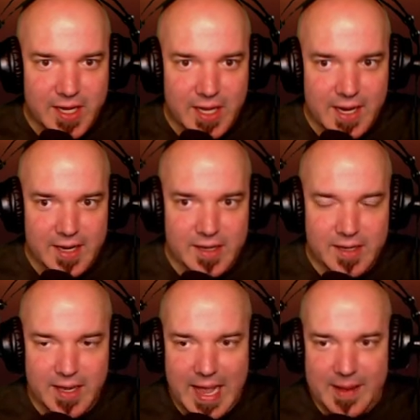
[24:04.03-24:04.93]
I, I
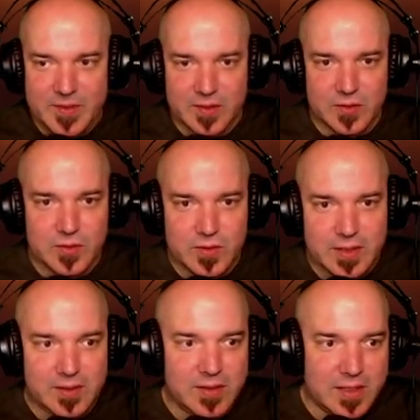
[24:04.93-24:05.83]

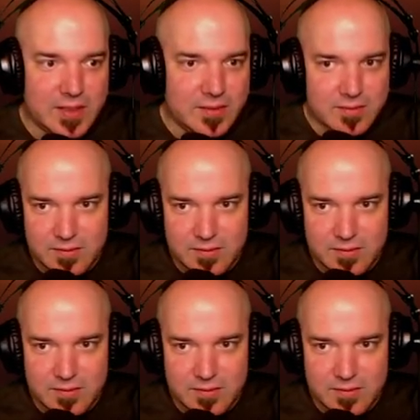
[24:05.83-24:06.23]
absolutely like